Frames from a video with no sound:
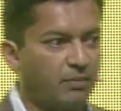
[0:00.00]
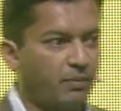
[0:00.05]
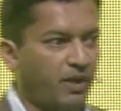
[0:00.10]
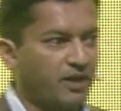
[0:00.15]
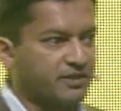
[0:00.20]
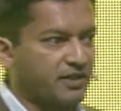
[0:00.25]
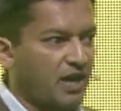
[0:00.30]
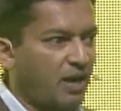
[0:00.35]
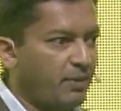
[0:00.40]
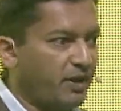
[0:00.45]

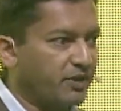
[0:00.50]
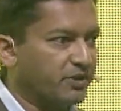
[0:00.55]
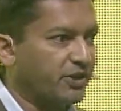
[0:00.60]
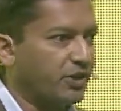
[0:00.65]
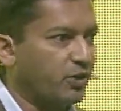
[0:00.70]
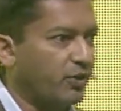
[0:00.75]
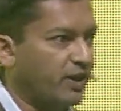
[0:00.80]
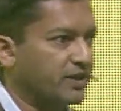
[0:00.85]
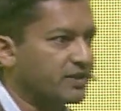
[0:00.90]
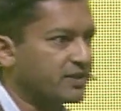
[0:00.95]
Musk coming to
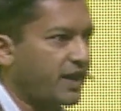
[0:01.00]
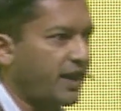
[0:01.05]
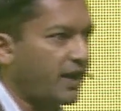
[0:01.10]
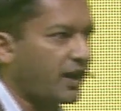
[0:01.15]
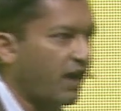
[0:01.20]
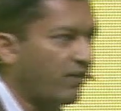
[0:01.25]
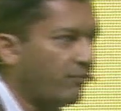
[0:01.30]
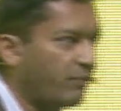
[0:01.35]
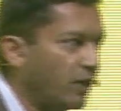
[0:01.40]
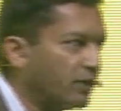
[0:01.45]
you and saying,
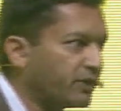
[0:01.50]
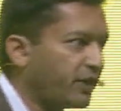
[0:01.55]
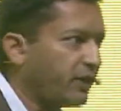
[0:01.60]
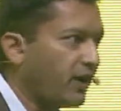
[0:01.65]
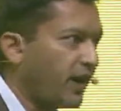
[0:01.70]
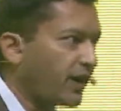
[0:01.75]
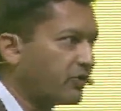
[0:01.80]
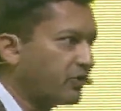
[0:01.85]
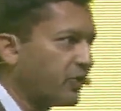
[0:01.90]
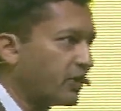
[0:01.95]
I built an
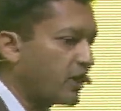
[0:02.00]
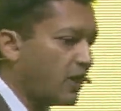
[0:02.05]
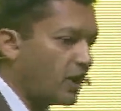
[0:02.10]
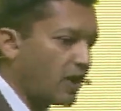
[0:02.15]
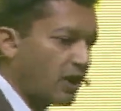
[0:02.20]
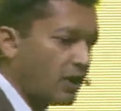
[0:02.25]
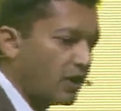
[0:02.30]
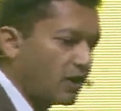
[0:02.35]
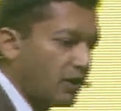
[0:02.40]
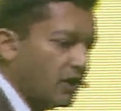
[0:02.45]
electric
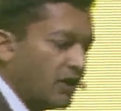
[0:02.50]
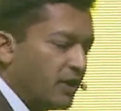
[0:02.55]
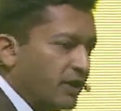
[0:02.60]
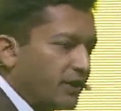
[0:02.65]
car.